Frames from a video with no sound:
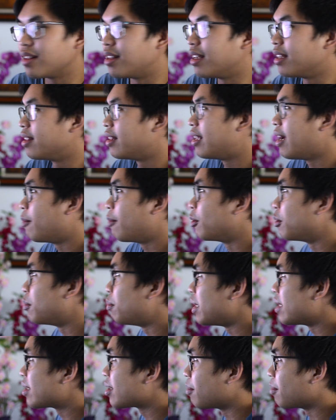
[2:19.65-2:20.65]
then that would
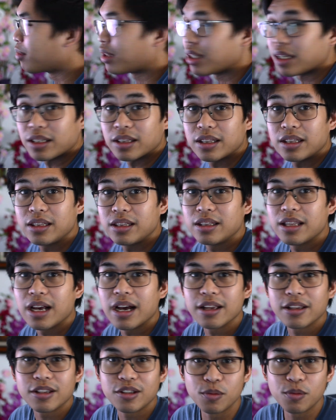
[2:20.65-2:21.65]
be something
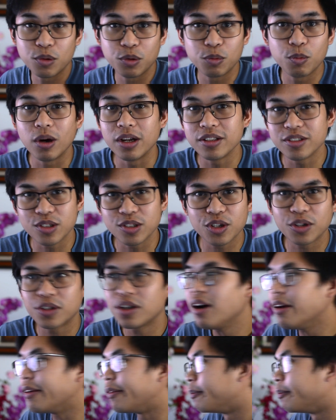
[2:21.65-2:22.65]
that you would want to turn
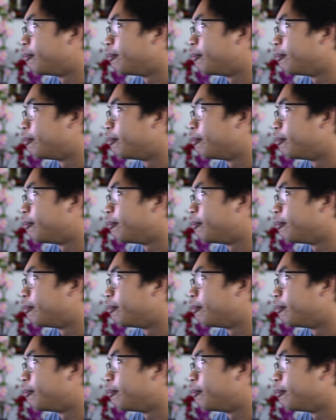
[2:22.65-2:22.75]
on.